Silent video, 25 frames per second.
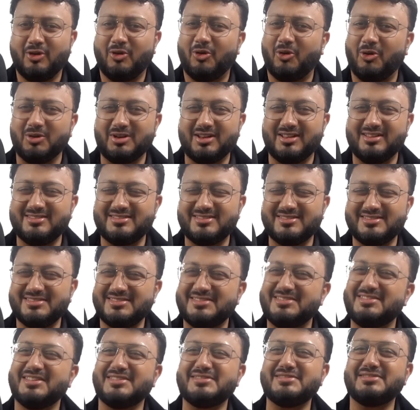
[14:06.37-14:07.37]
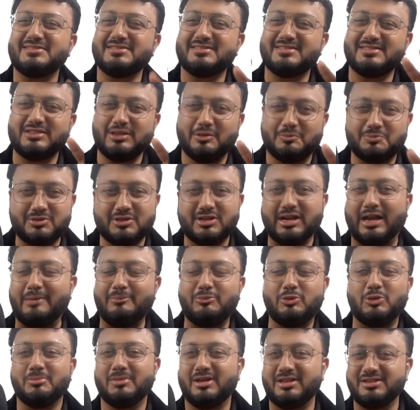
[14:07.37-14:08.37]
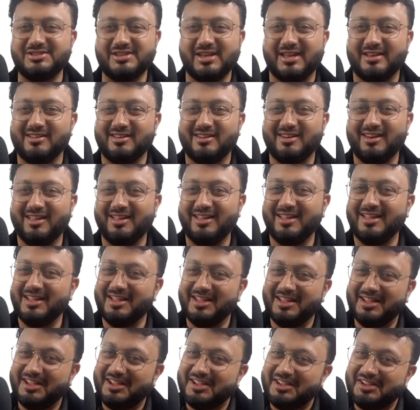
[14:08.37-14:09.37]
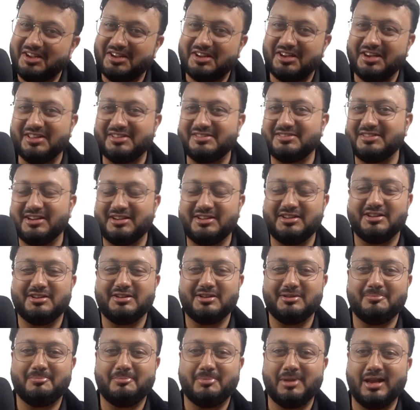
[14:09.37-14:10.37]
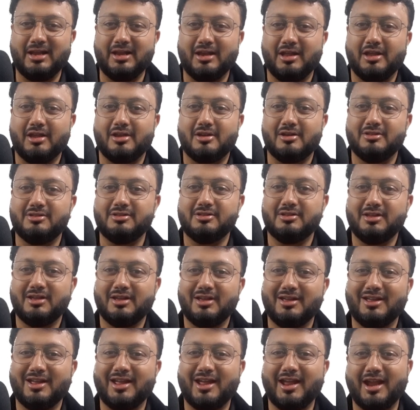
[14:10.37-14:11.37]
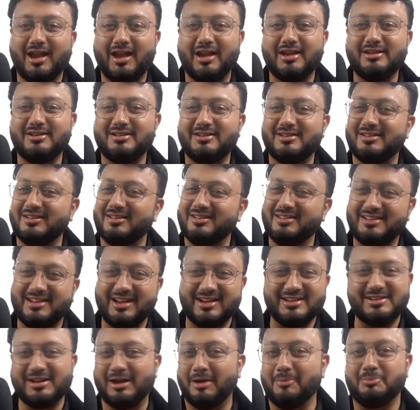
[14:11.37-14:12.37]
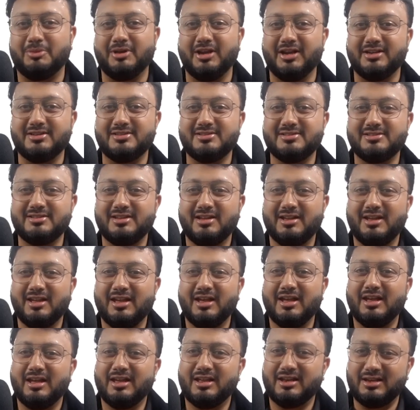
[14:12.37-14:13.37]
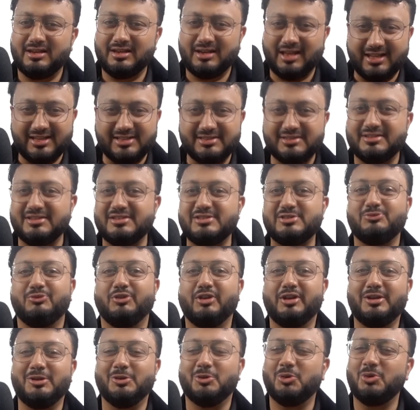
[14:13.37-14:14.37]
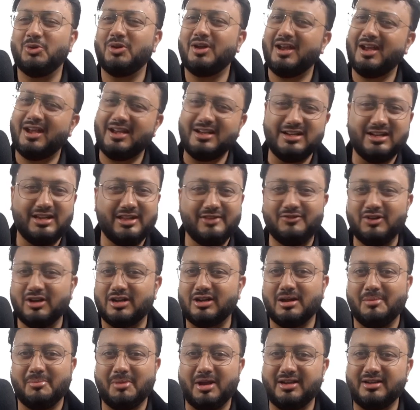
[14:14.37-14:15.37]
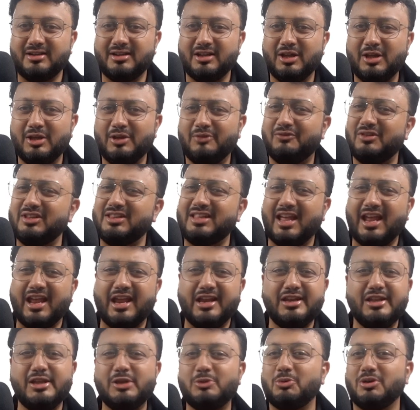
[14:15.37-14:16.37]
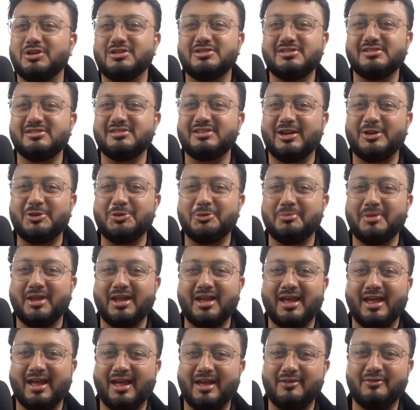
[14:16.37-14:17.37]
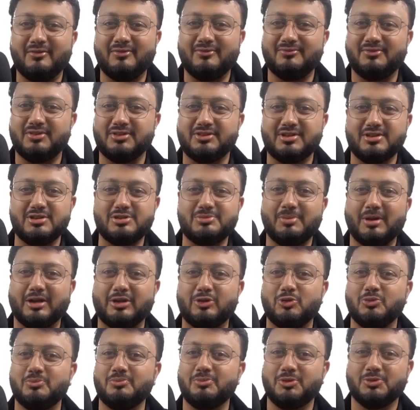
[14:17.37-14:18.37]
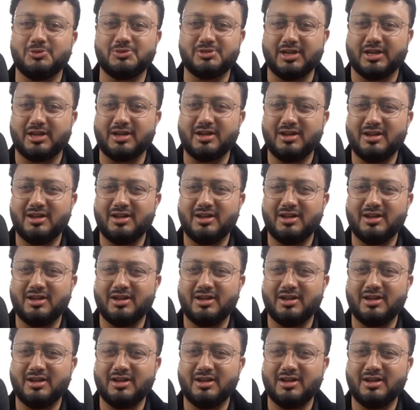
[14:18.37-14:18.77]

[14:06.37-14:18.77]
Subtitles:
Or else, just subscribe to my channel, click that little bell icon and get updates. Like this video and leave a comment with any question that you may have with respect to music.